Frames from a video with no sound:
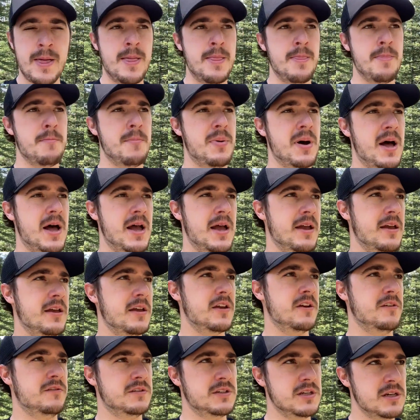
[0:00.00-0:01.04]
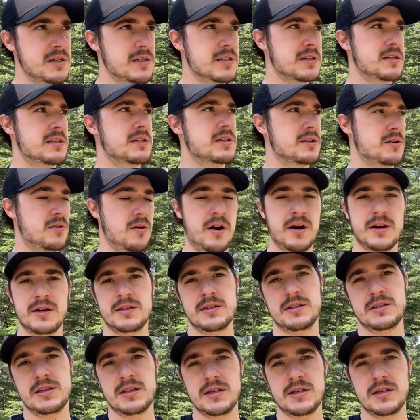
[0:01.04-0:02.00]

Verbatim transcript: But if Jesus Christ